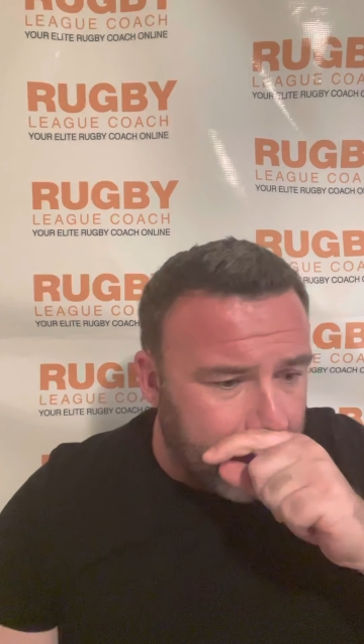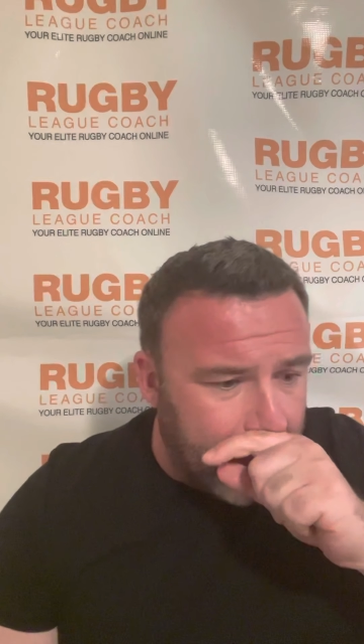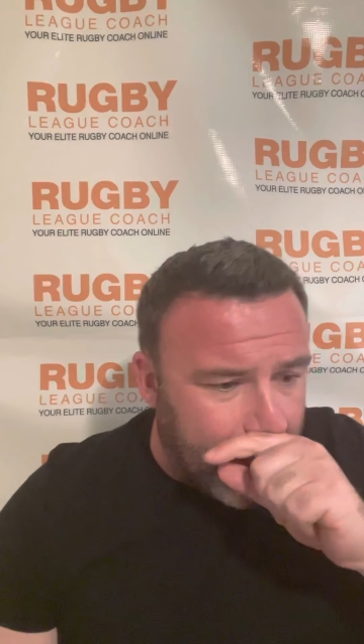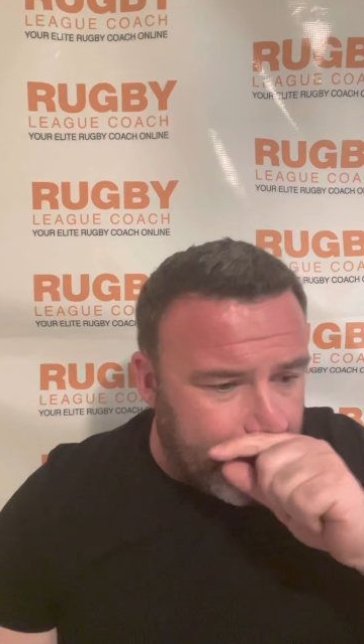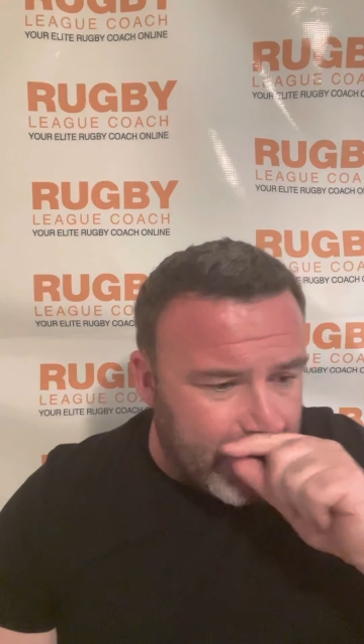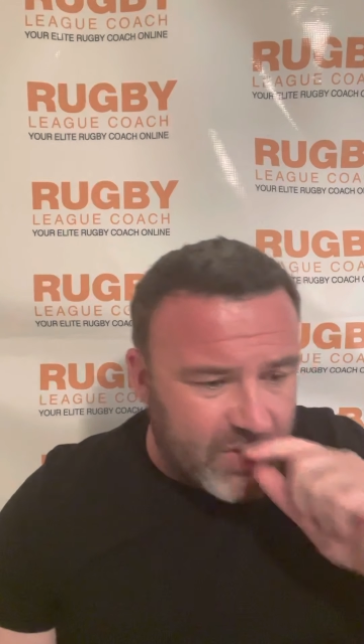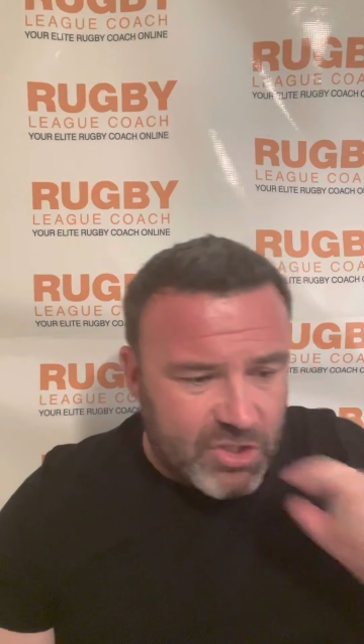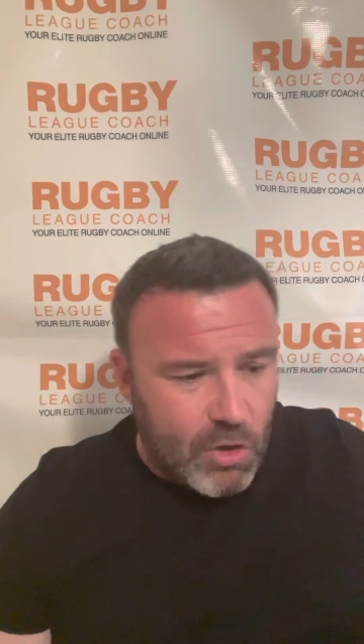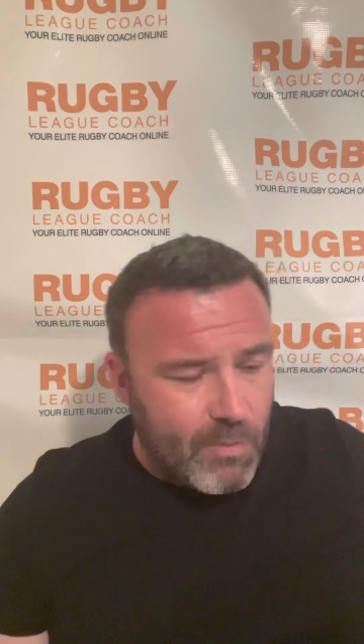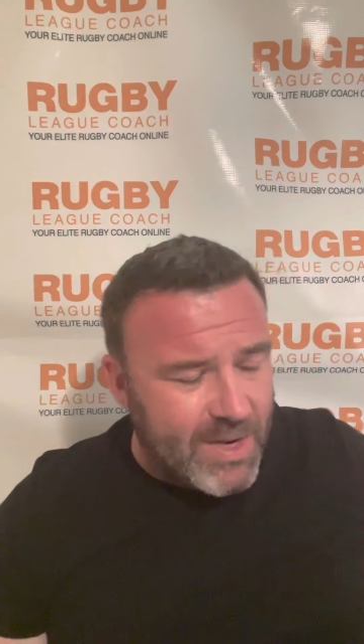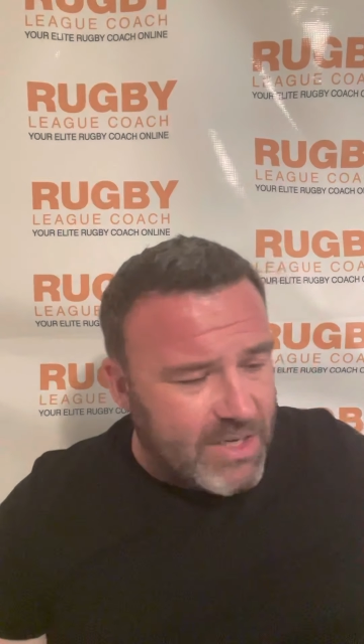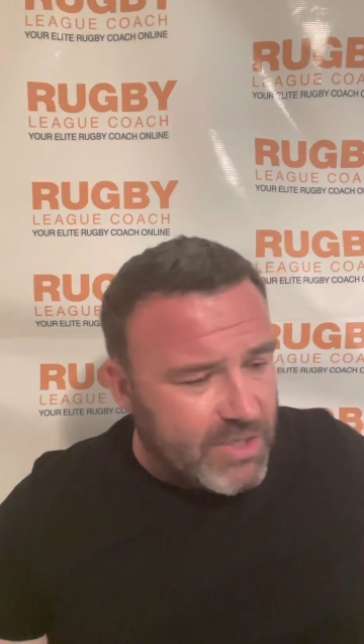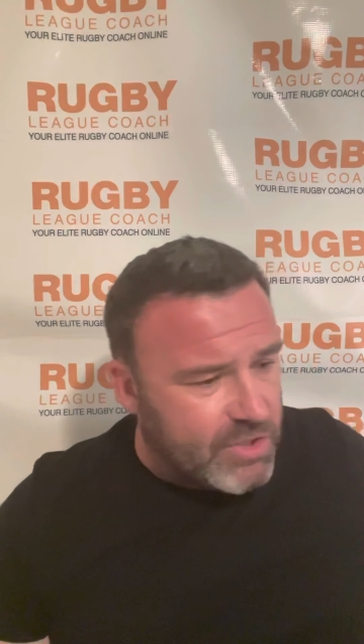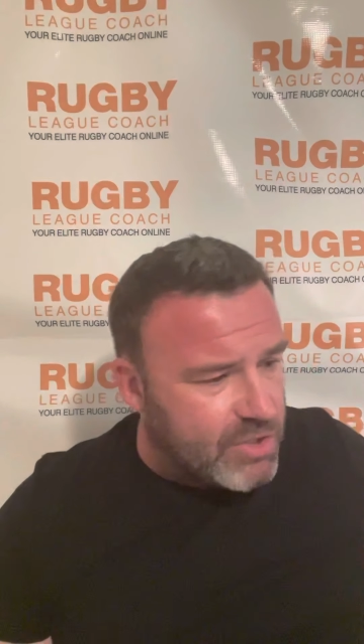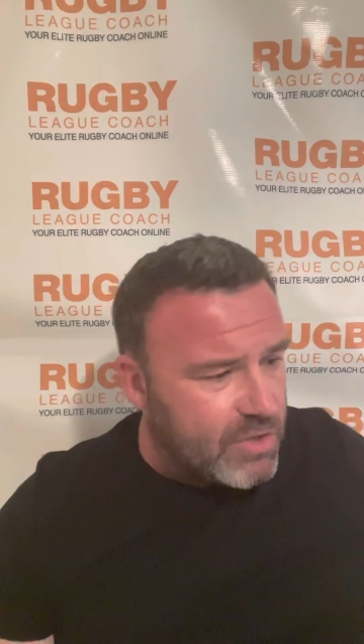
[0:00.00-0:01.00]
and they're so
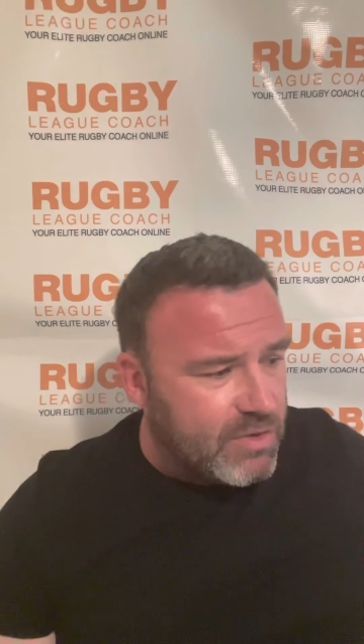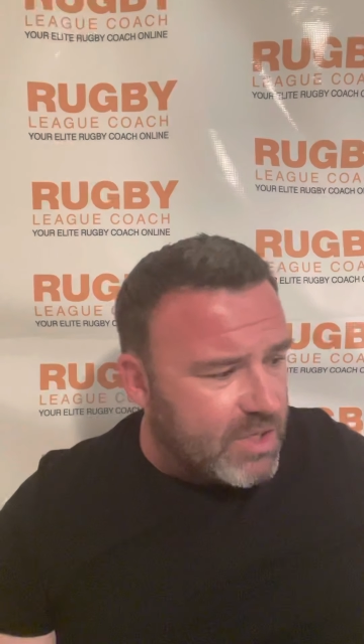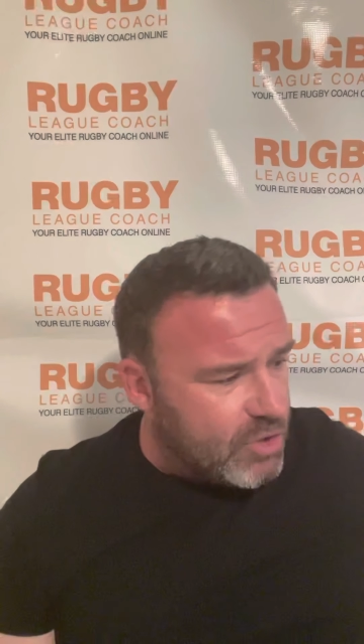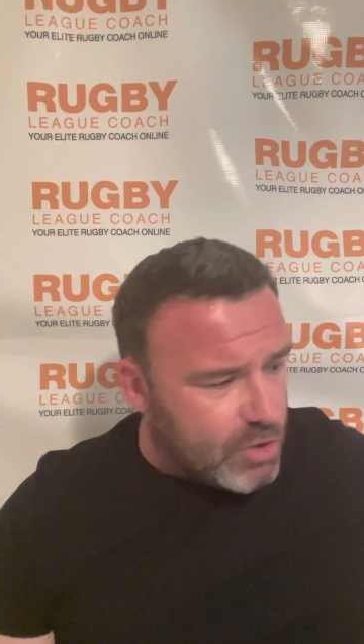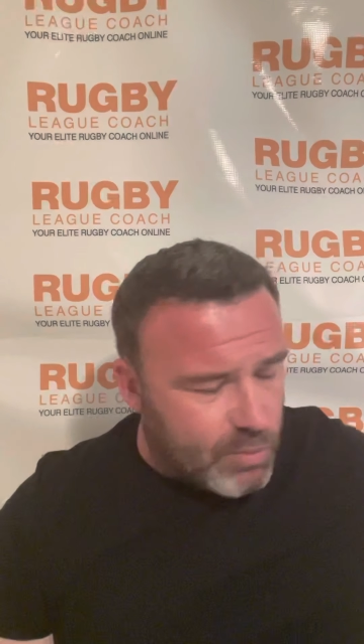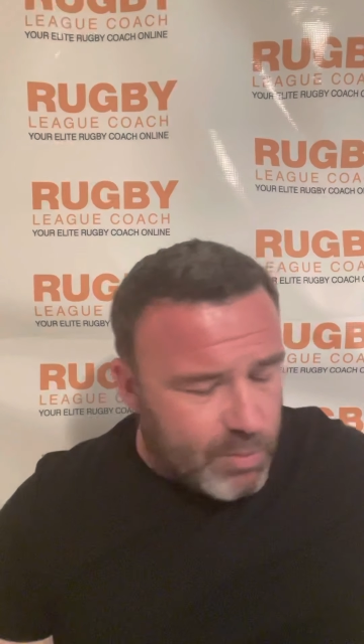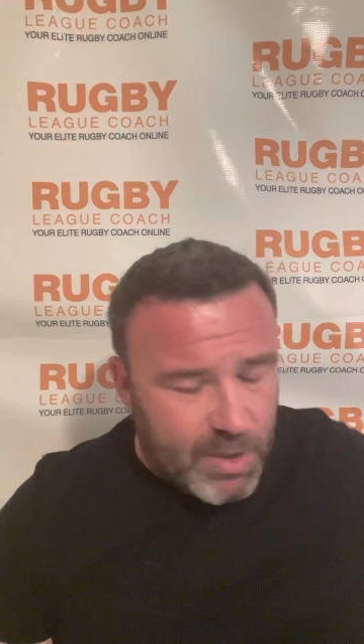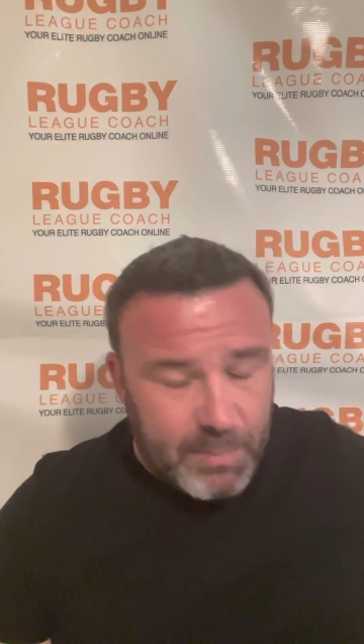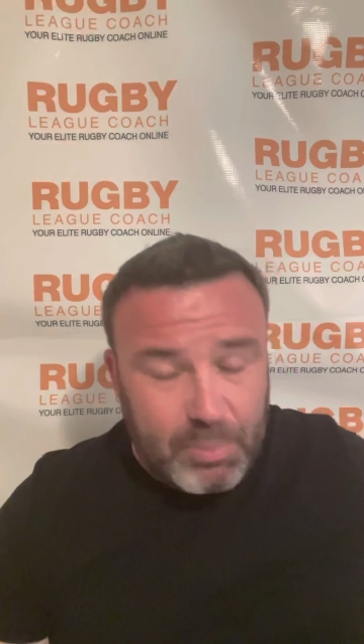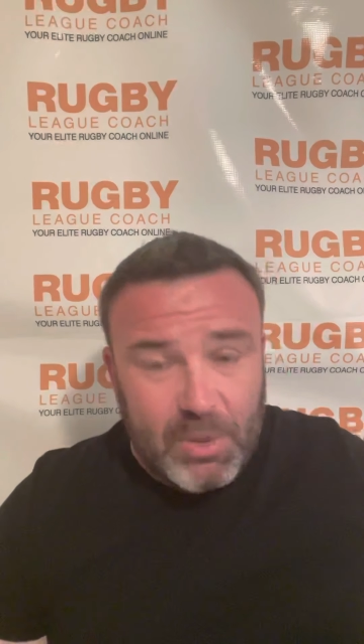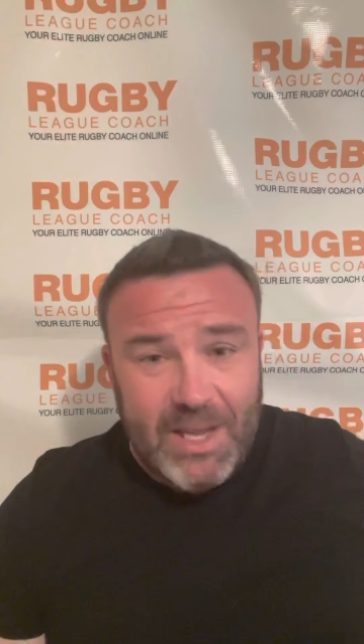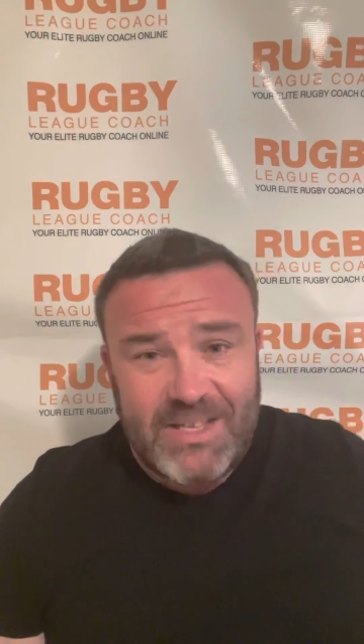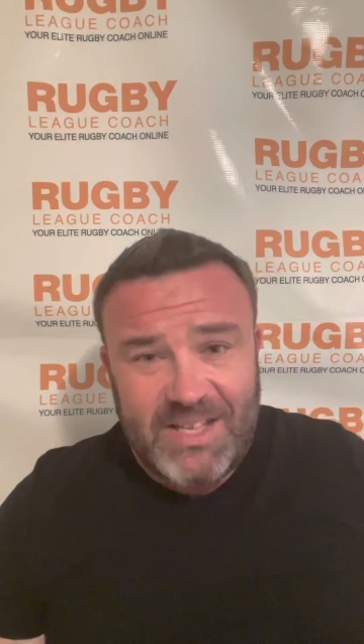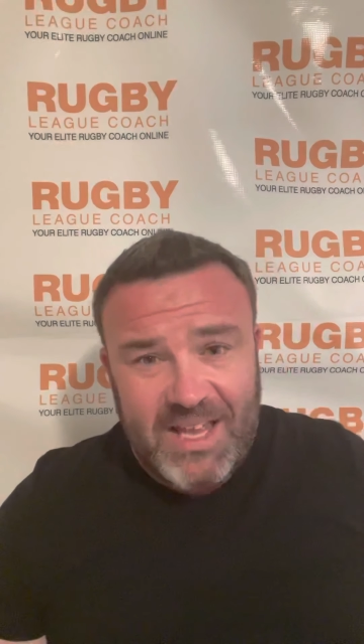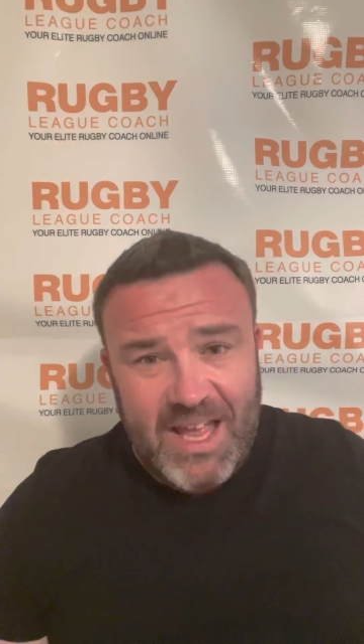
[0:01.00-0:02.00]
innocent. They just want to
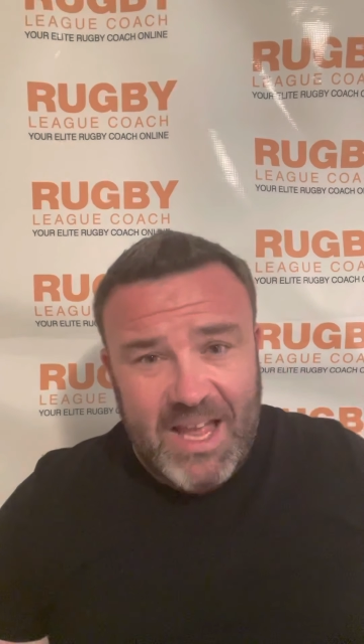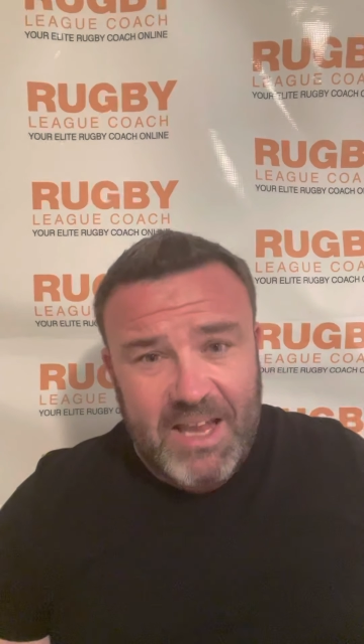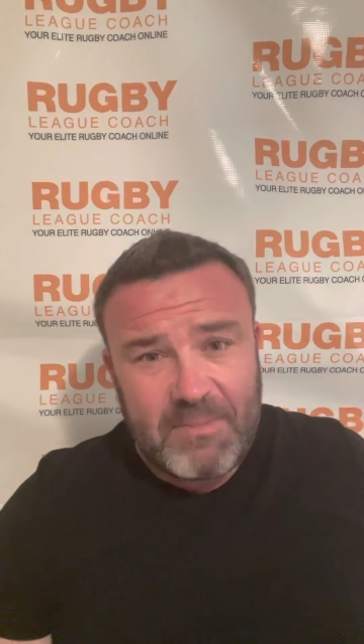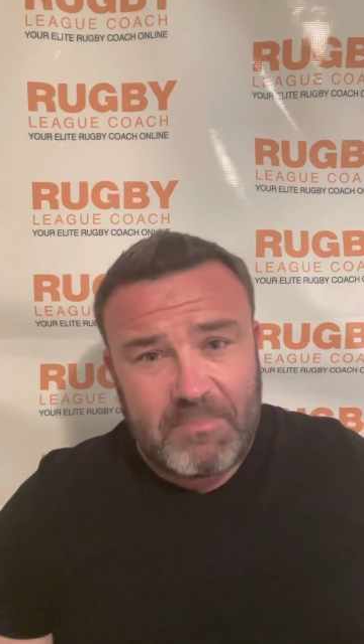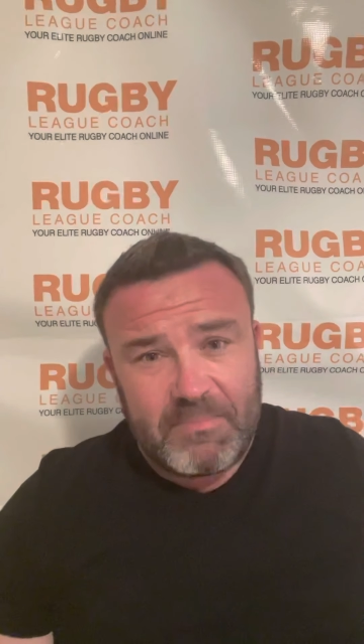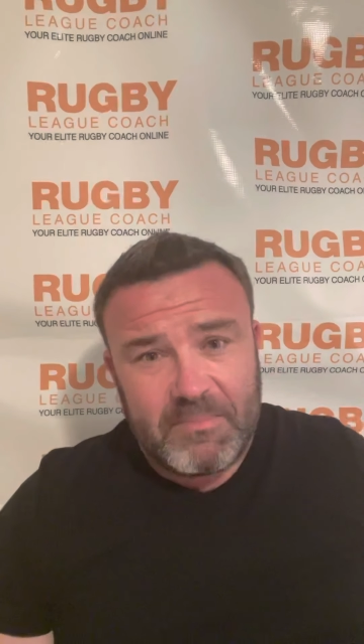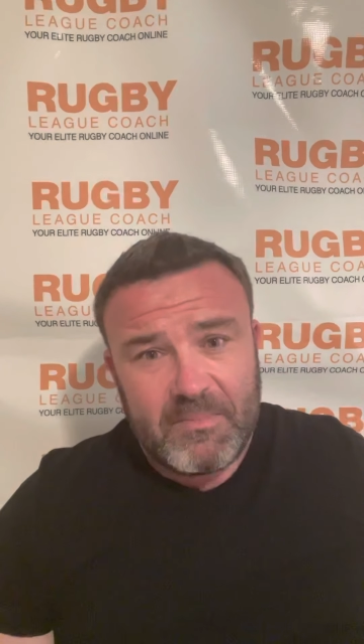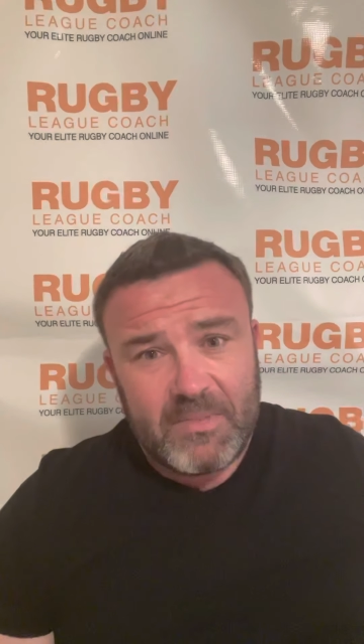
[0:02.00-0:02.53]
play the game.